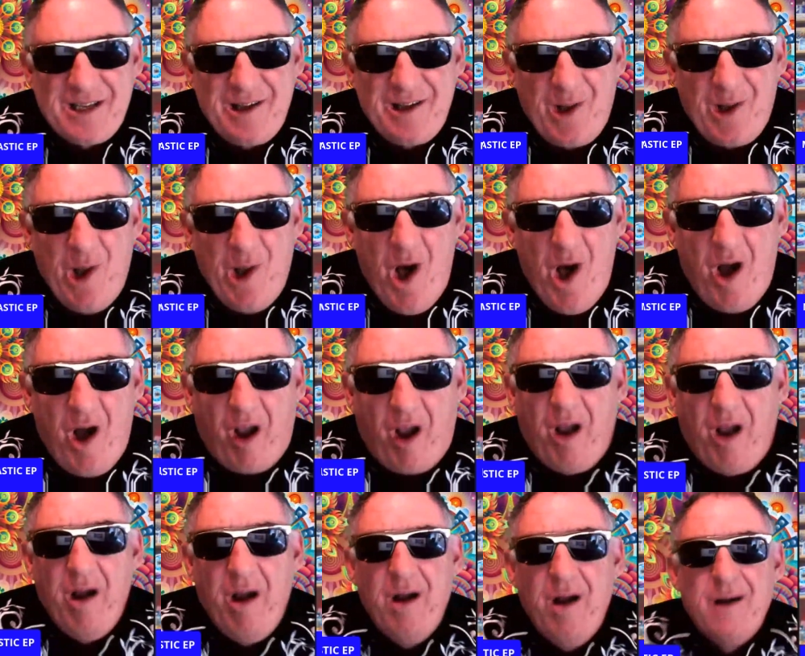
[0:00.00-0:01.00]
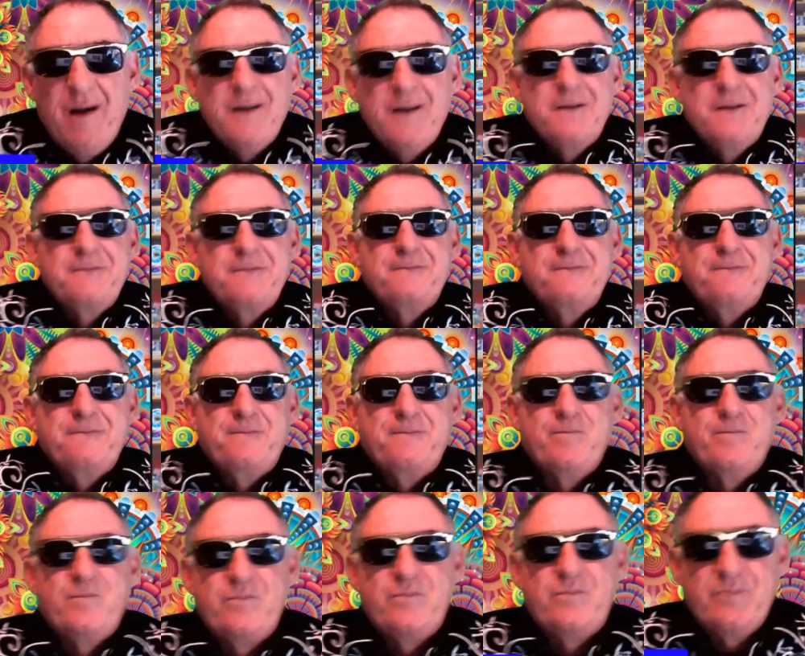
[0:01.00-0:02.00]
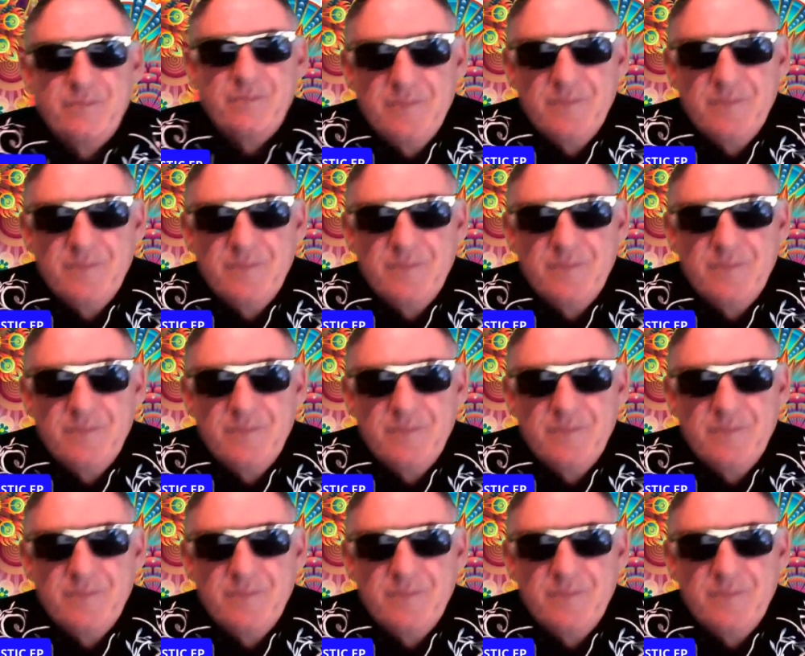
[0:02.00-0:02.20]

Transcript: clock. No, it's a Batman.